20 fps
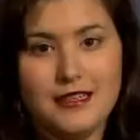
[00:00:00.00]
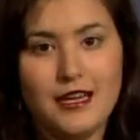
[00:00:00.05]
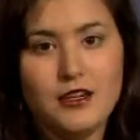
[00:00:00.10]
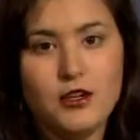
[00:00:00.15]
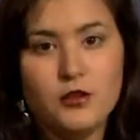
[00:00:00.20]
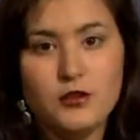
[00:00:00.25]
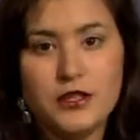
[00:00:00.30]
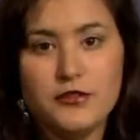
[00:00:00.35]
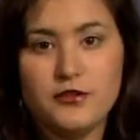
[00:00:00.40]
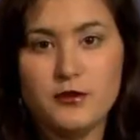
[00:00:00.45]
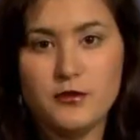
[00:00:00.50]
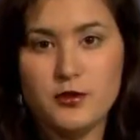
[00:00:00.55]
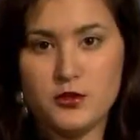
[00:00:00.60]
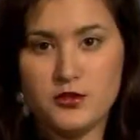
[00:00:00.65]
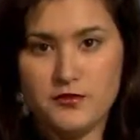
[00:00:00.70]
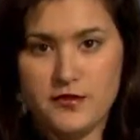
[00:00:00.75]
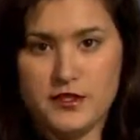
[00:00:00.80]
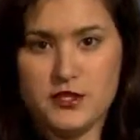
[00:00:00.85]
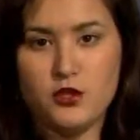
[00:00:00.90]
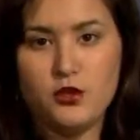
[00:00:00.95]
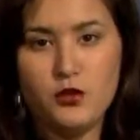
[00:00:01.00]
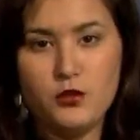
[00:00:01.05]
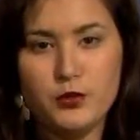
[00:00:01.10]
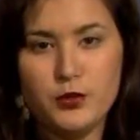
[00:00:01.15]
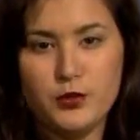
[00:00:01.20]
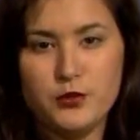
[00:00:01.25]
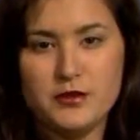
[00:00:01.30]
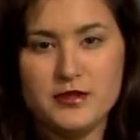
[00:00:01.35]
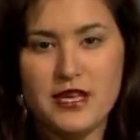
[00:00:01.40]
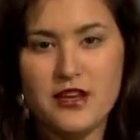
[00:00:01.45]
not only from those physical
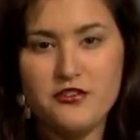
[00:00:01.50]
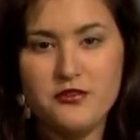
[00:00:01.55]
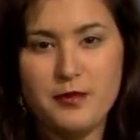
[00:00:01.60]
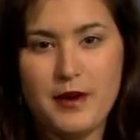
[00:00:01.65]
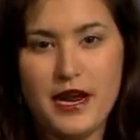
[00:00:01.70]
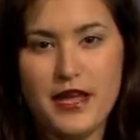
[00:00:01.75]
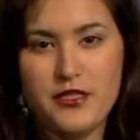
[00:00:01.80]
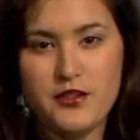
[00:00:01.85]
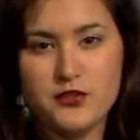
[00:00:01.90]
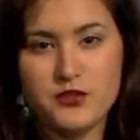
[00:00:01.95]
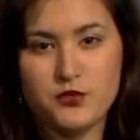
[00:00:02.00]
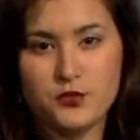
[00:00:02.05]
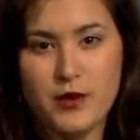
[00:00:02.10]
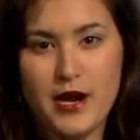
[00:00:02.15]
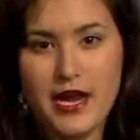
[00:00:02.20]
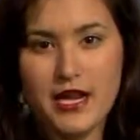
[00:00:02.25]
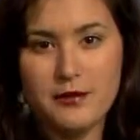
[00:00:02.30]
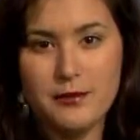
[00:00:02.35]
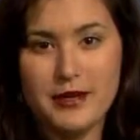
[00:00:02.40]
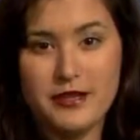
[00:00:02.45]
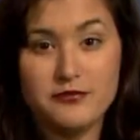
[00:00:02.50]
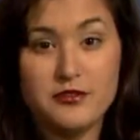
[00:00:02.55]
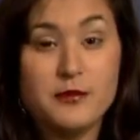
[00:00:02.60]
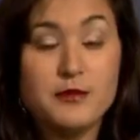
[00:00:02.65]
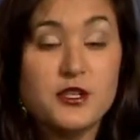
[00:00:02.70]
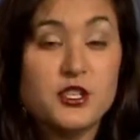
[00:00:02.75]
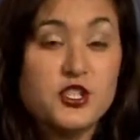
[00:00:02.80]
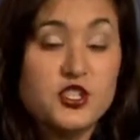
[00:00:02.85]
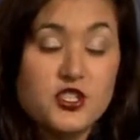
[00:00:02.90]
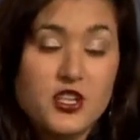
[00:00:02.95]
wounds left by this wreck, but from
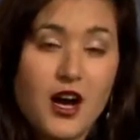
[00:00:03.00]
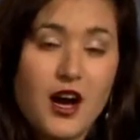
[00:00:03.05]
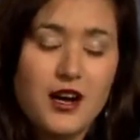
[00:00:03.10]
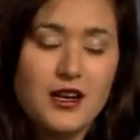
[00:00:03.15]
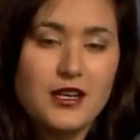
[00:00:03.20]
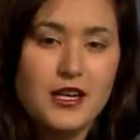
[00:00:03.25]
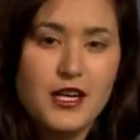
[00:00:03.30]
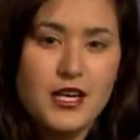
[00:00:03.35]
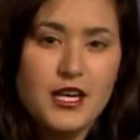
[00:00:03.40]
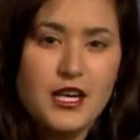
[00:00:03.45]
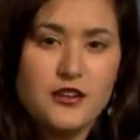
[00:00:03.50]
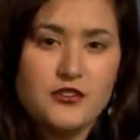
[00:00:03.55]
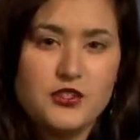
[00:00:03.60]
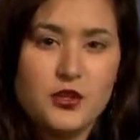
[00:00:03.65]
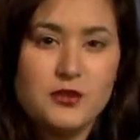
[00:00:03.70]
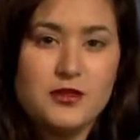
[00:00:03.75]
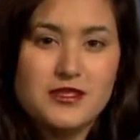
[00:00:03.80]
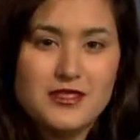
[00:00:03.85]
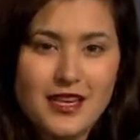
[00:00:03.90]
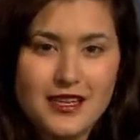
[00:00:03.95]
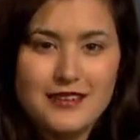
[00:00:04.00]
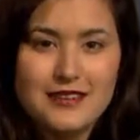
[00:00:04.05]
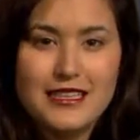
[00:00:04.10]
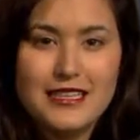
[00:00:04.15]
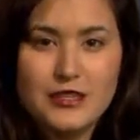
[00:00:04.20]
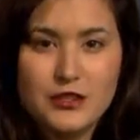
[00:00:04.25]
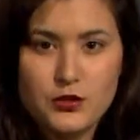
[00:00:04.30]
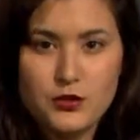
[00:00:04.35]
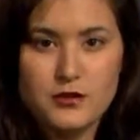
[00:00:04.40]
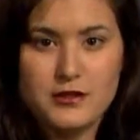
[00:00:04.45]
the shock of so suddenly
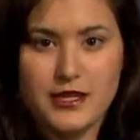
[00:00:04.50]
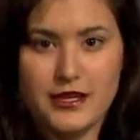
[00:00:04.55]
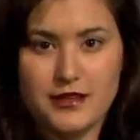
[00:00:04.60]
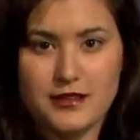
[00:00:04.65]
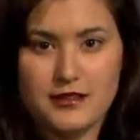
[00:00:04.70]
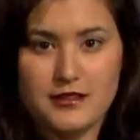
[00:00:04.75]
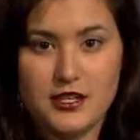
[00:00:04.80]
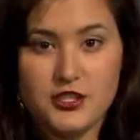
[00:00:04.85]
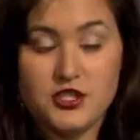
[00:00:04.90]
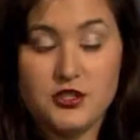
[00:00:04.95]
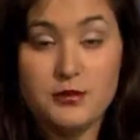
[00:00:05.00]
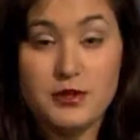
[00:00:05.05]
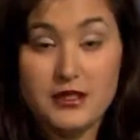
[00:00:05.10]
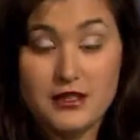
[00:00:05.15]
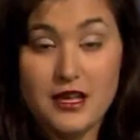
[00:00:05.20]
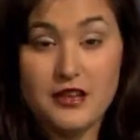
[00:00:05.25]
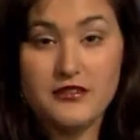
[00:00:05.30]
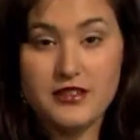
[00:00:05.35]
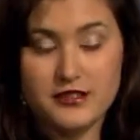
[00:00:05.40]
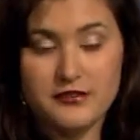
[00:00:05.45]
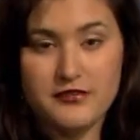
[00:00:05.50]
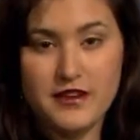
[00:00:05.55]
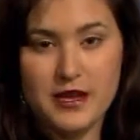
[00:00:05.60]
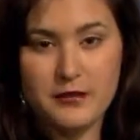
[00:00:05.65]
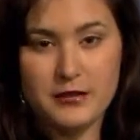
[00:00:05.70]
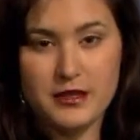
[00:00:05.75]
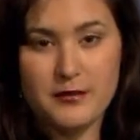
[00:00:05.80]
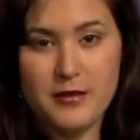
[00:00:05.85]
losing such a beloved family